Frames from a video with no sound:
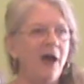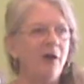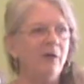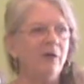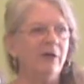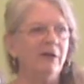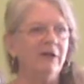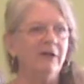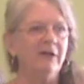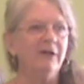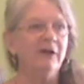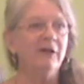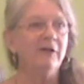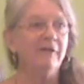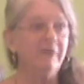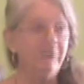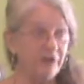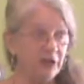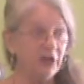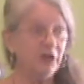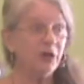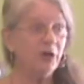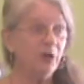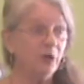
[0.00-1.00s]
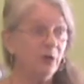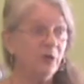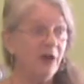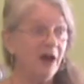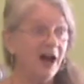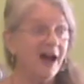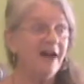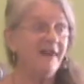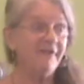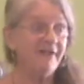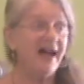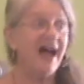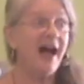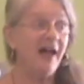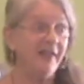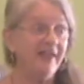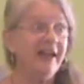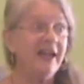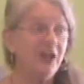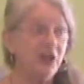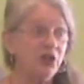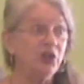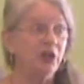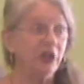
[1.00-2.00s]
our view of how
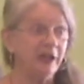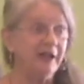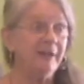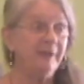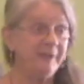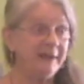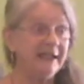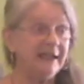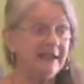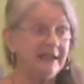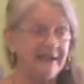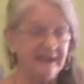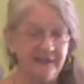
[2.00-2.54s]
they should